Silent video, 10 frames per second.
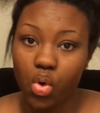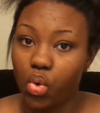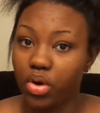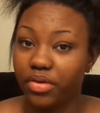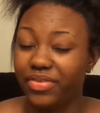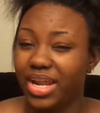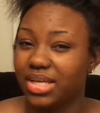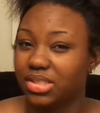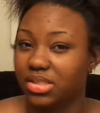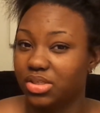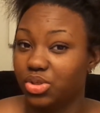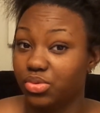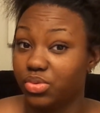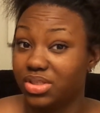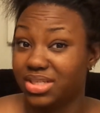or if it has to do
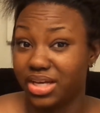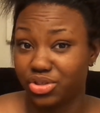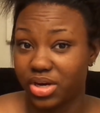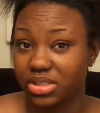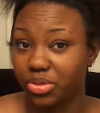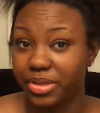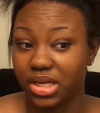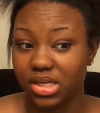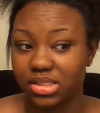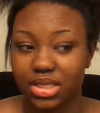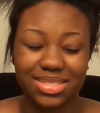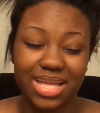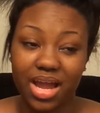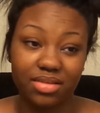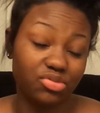with the texturizer, because it's
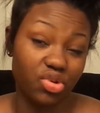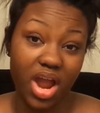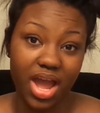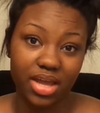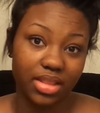not dry.